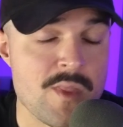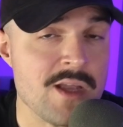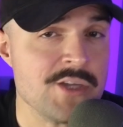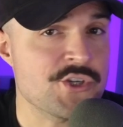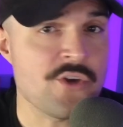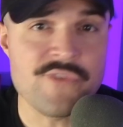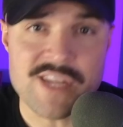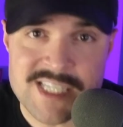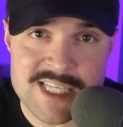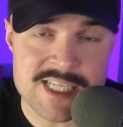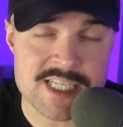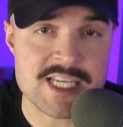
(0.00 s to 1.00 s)
So if this
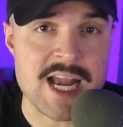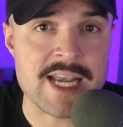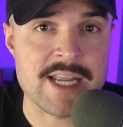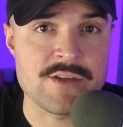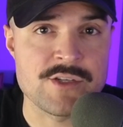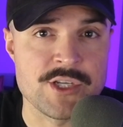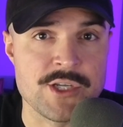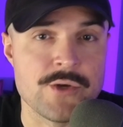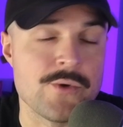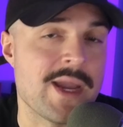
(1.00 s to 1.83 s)
is exciting to you